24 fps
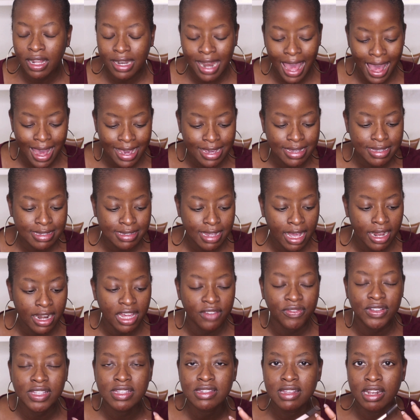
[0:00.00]
an eye set.
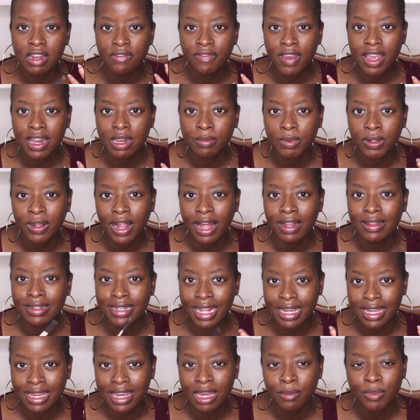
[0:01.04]
If it's still available, I'll
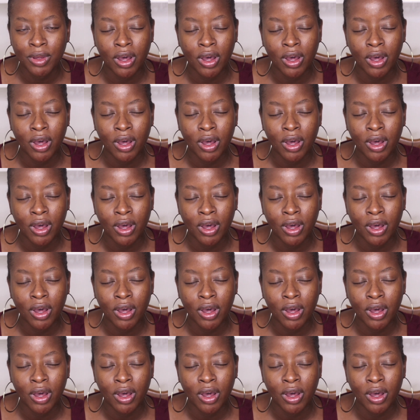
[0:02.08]
link it,